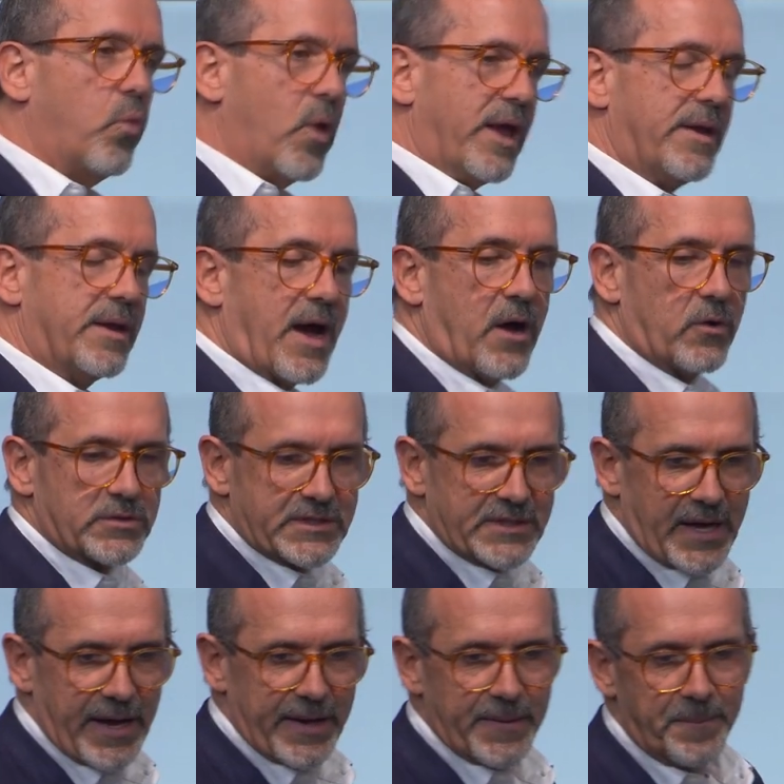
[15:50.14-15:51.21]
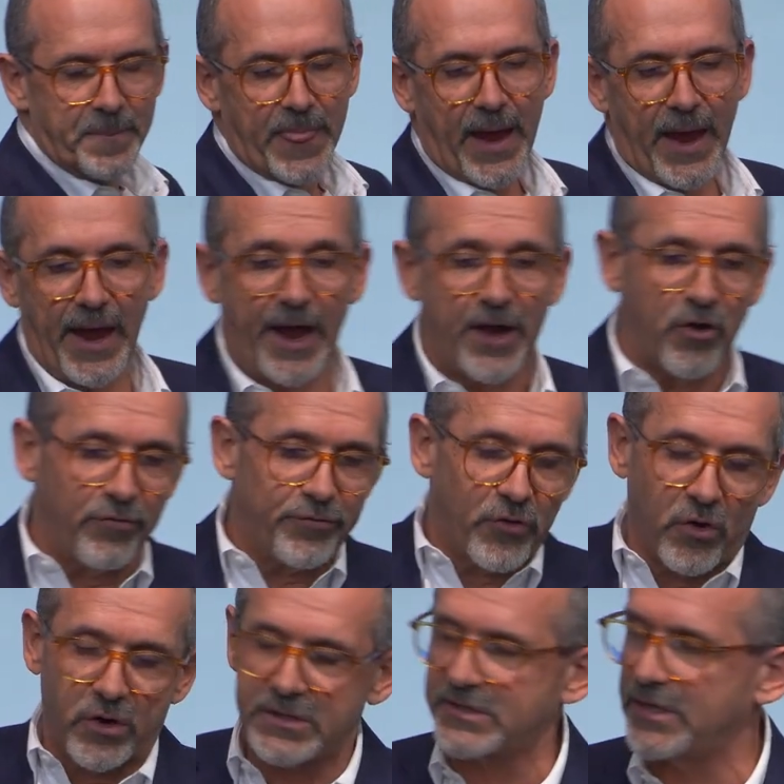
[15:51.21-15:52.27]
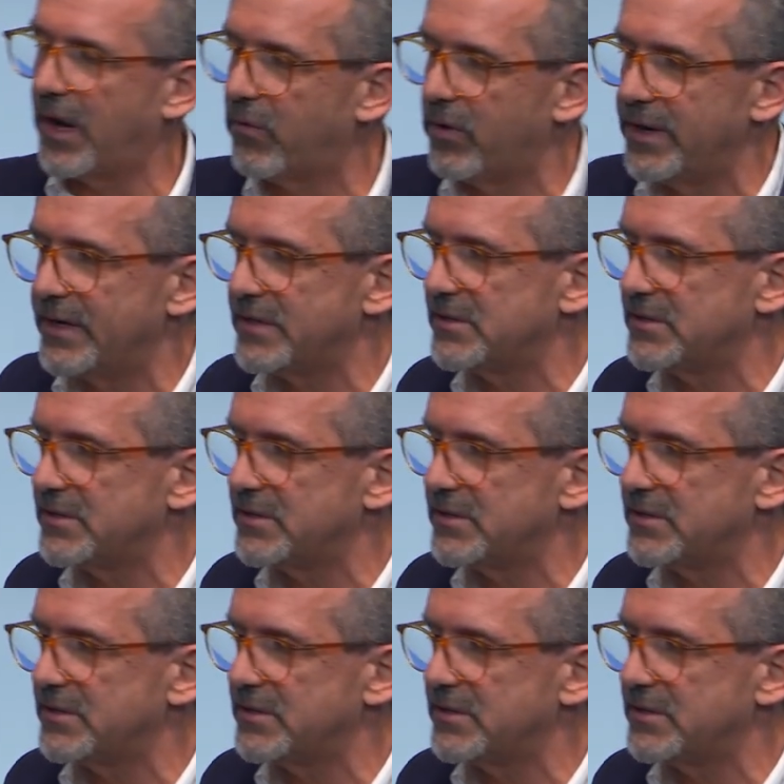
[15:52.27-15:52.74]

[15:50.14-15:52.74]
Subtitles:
win outside. And of course, our